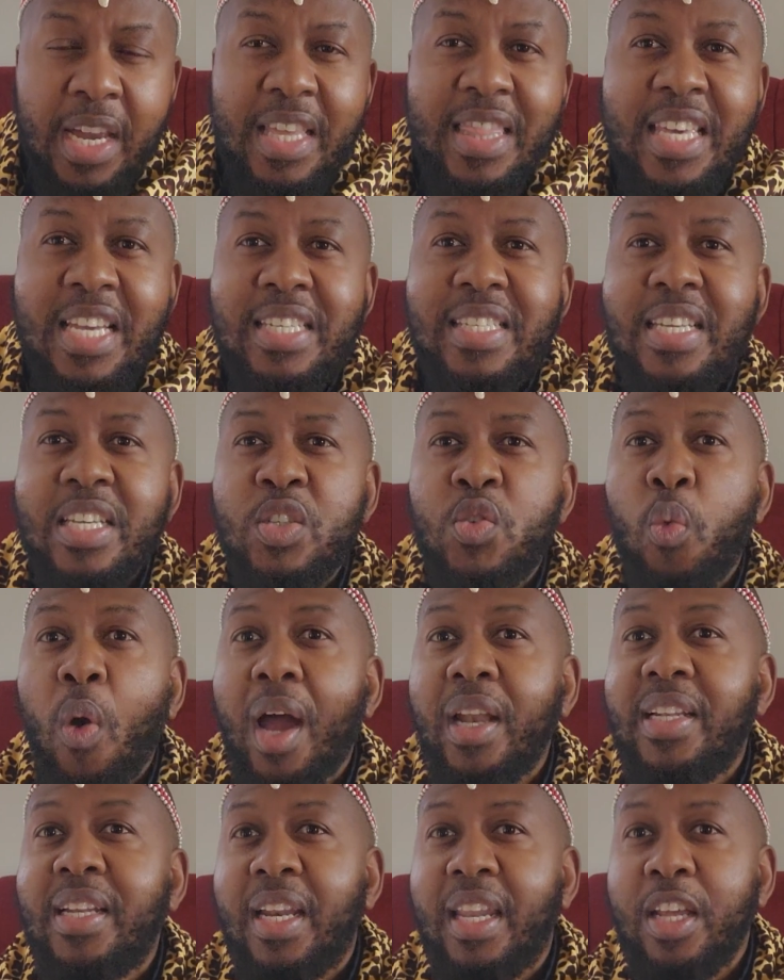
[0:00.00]
This is
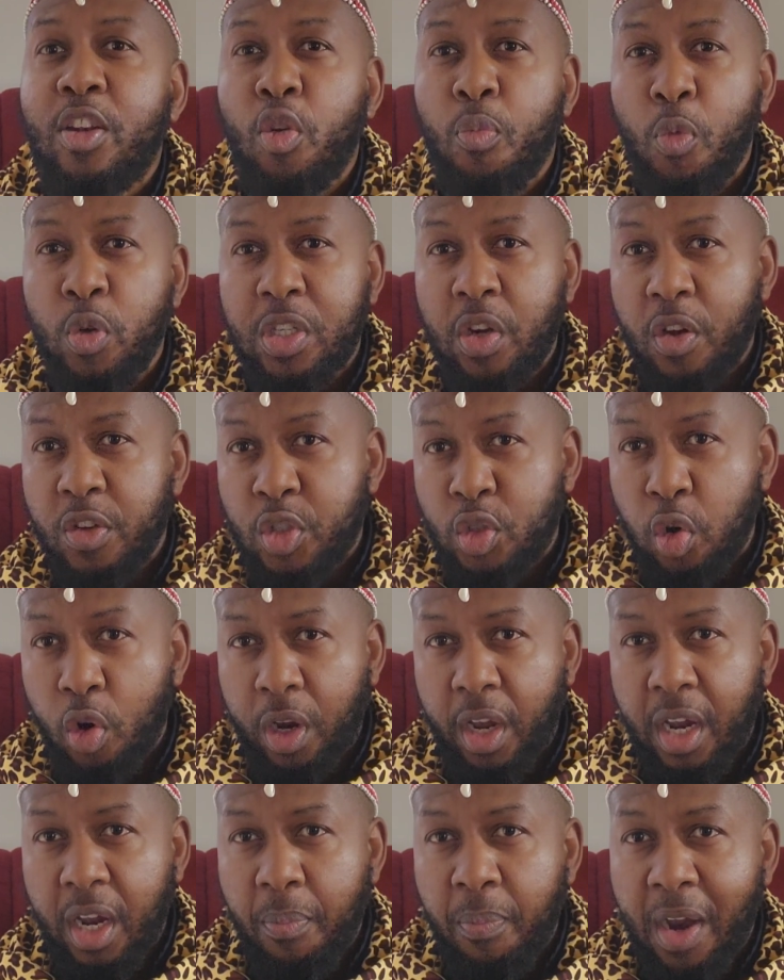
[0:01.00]
what Credo Mutwa was
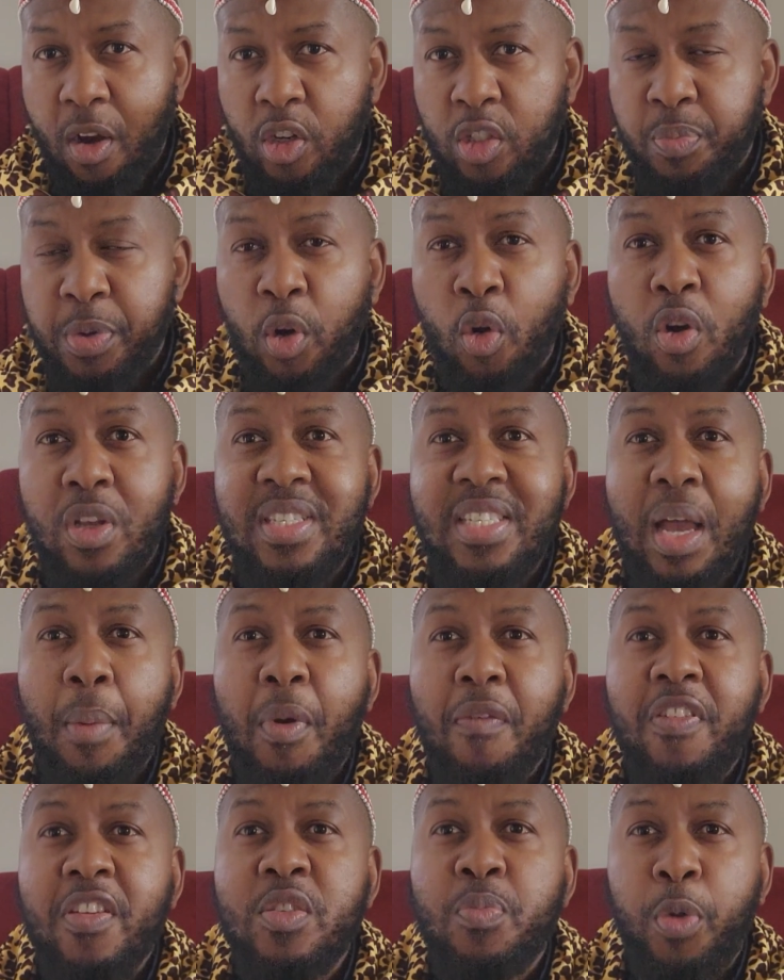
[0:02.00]
talking about because
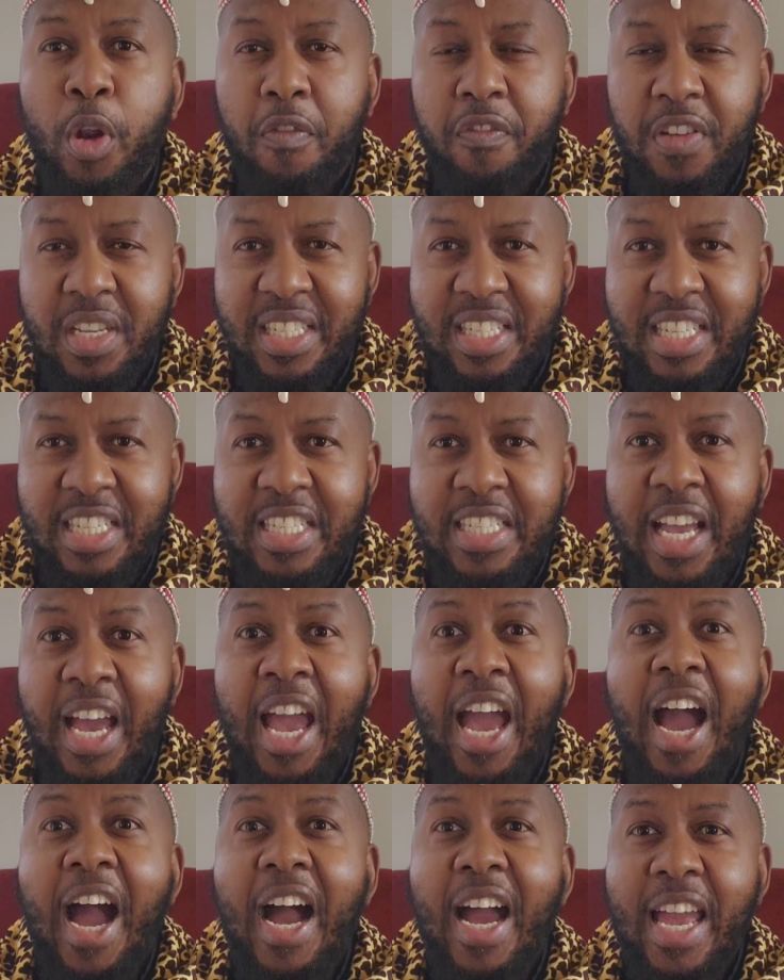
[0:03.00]
some of his prophecies
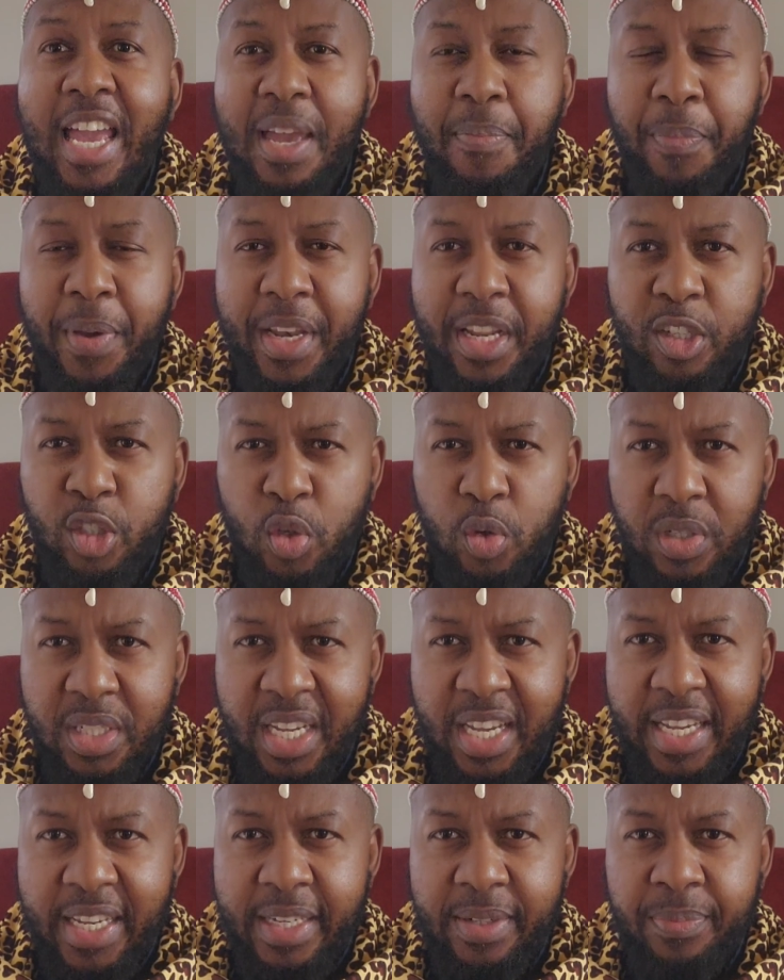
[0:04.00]
are happening
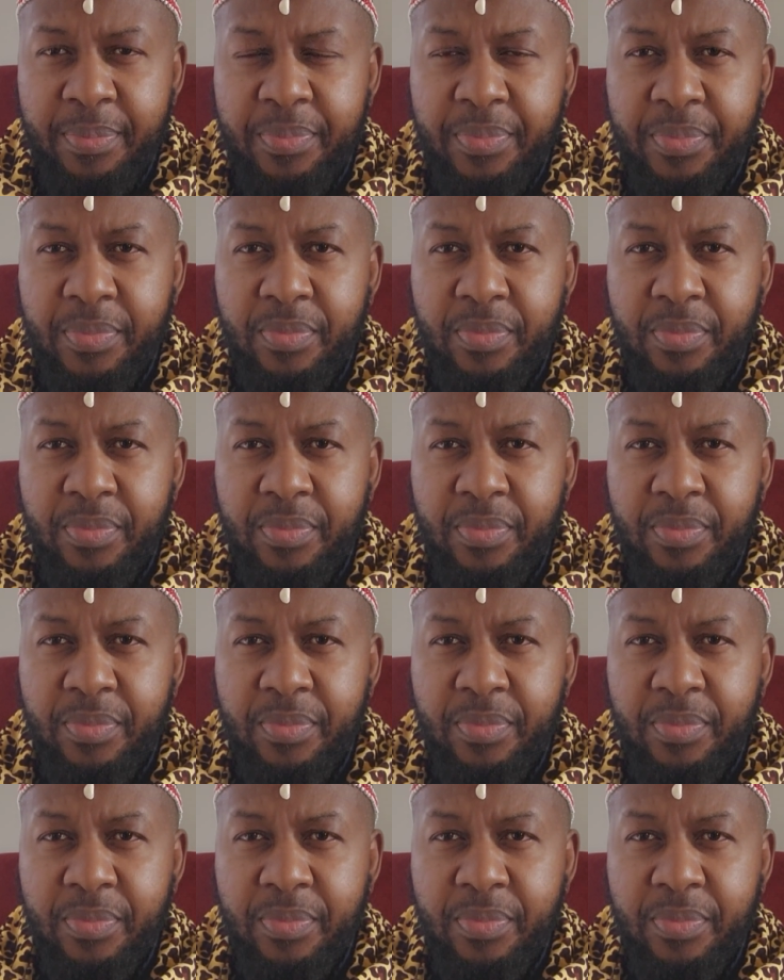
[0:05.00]
today.